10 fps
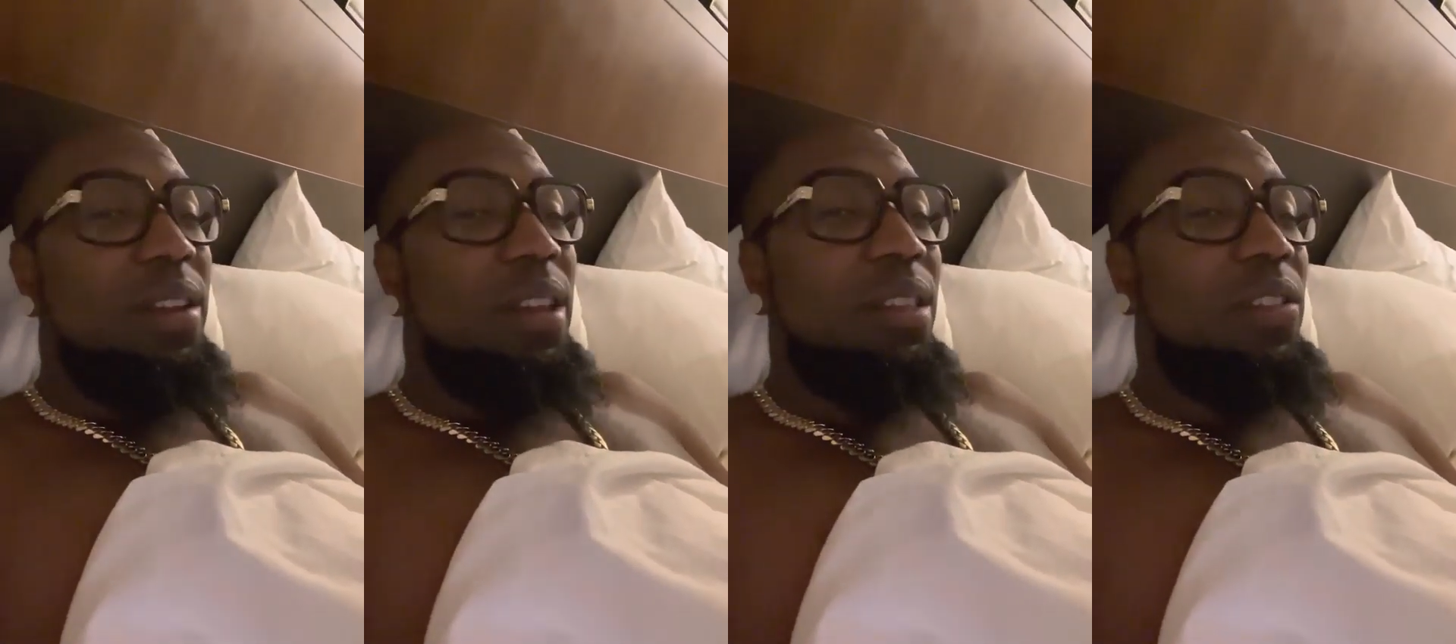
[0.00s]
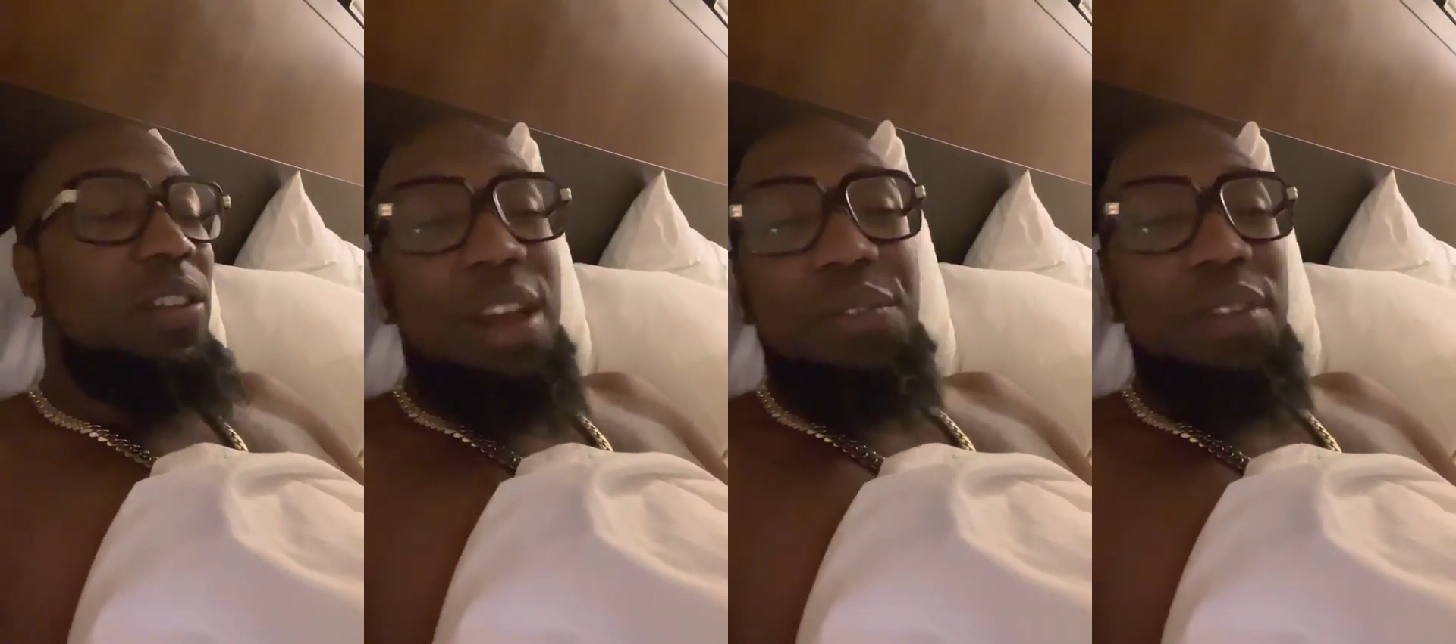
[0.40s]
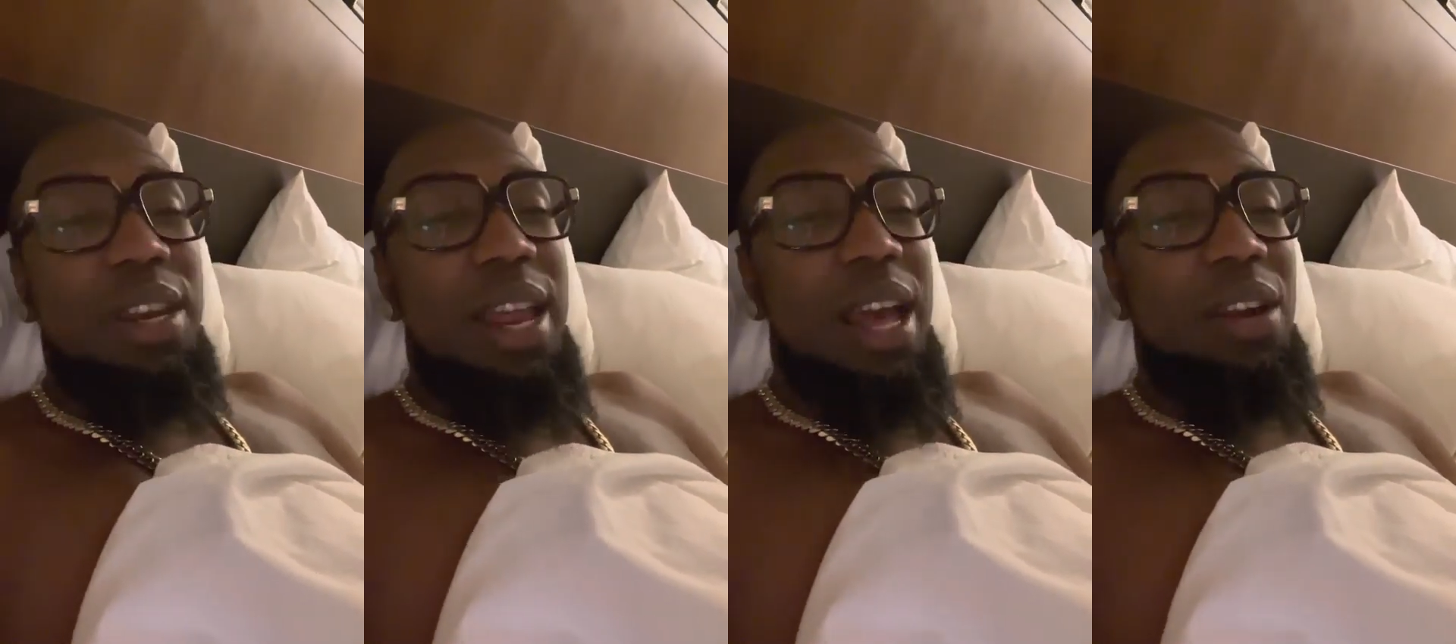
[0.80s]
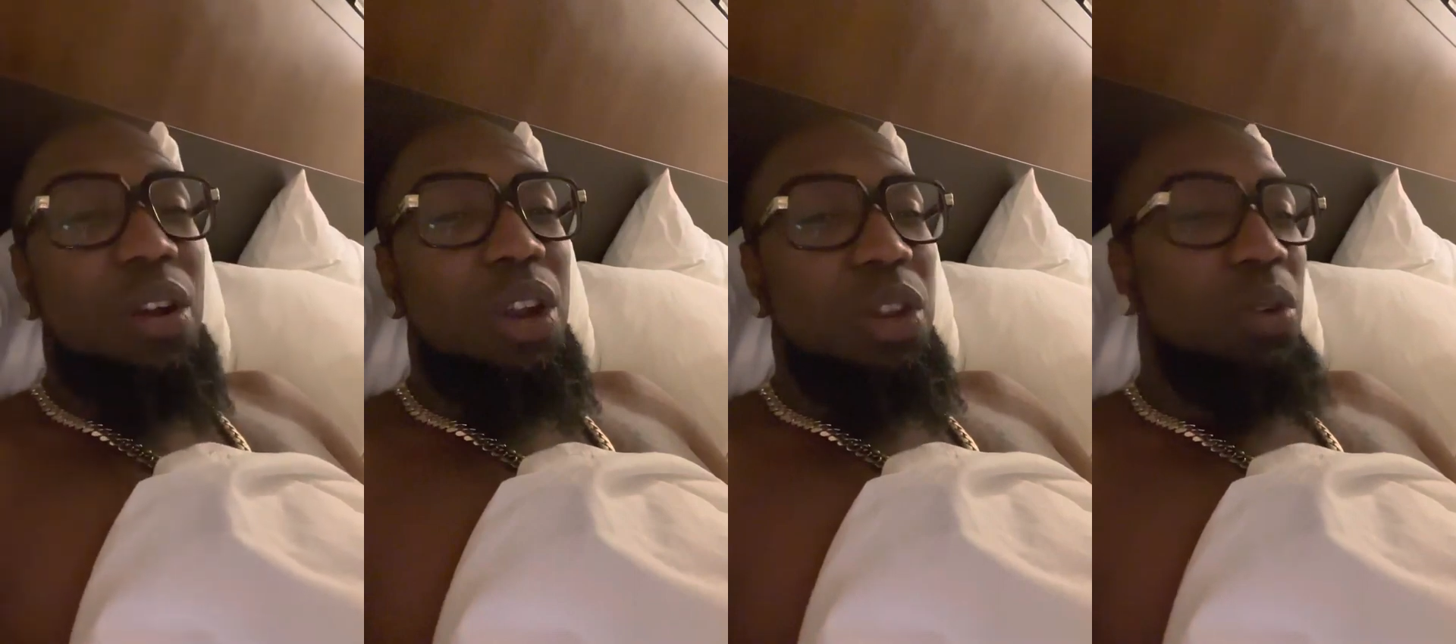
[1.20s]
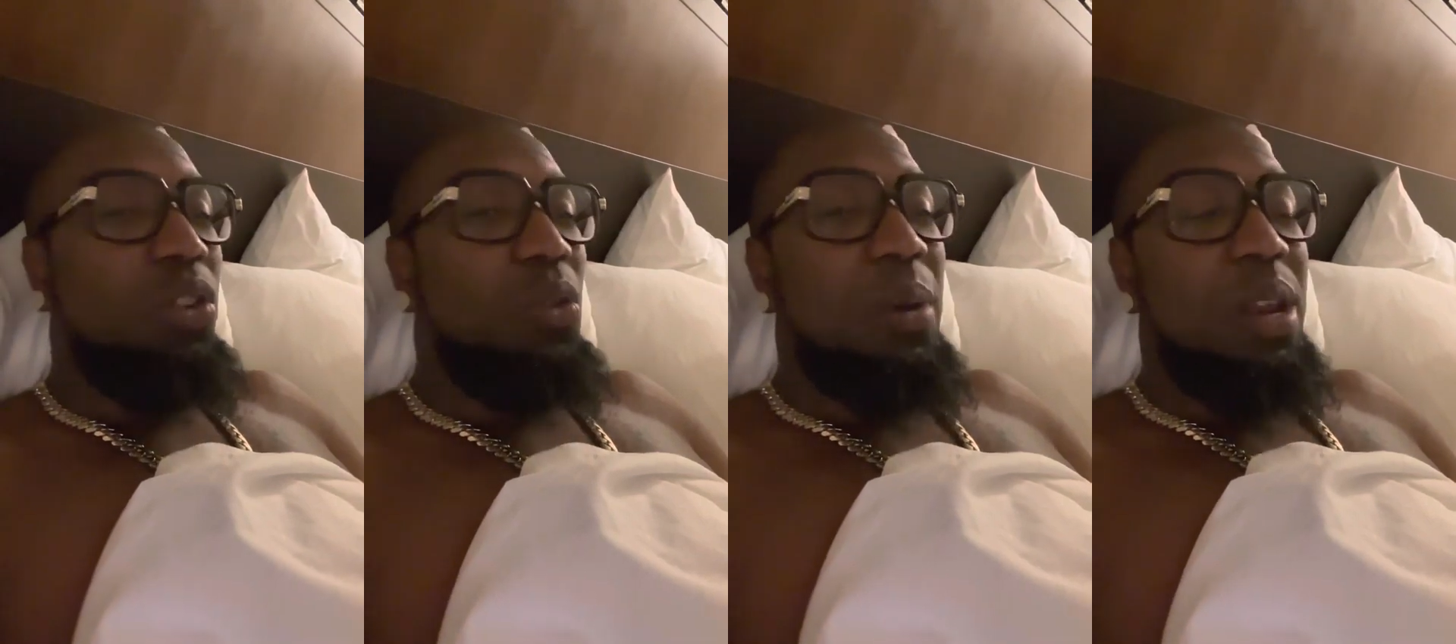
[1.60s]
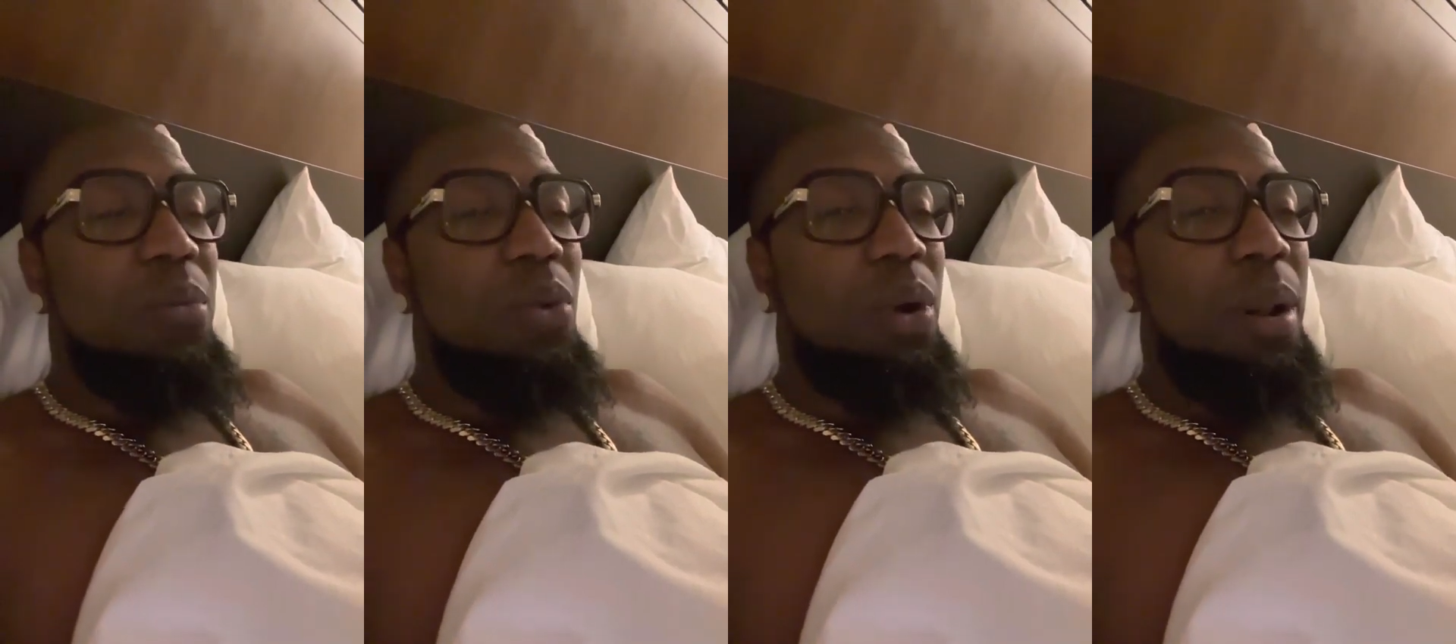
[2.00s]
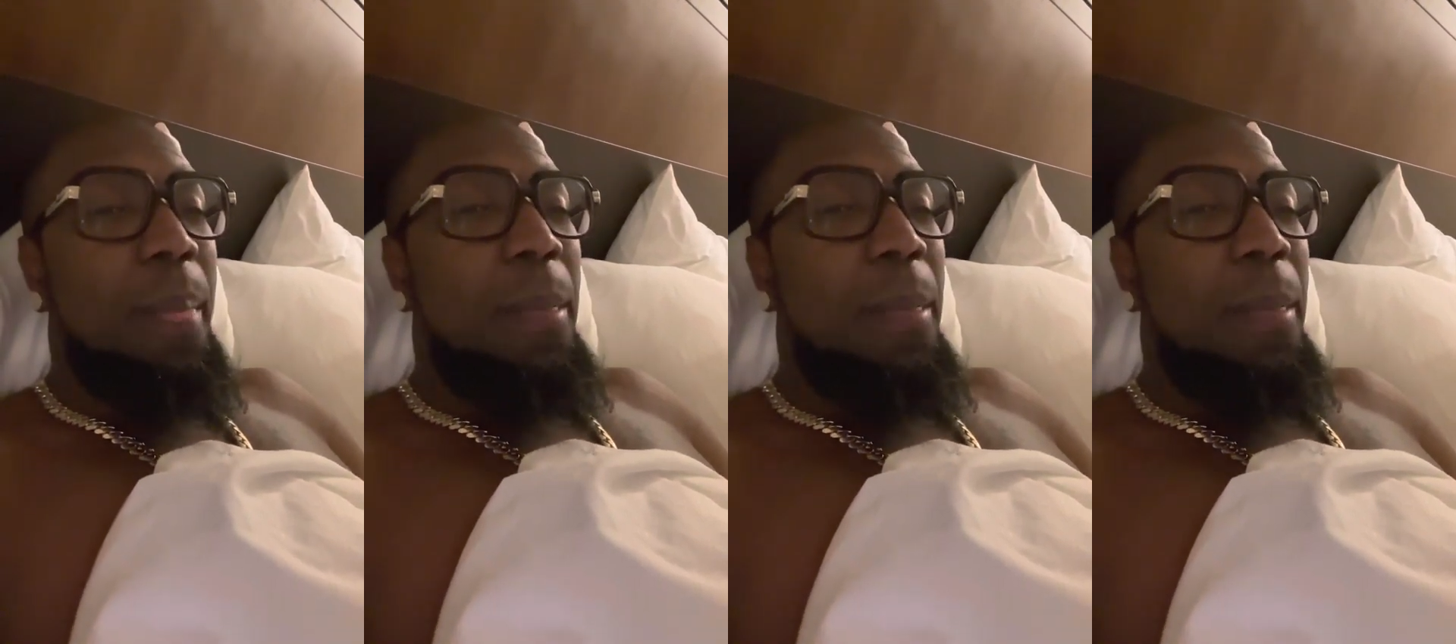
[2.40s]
he's definitely not on YouTube anymore.